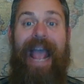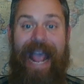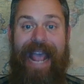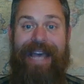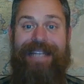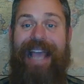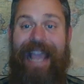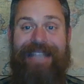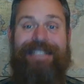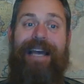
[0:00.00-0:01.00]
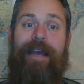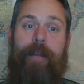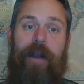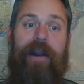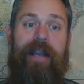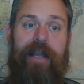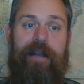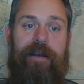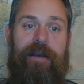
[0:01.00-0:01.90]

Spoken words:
and anti-American.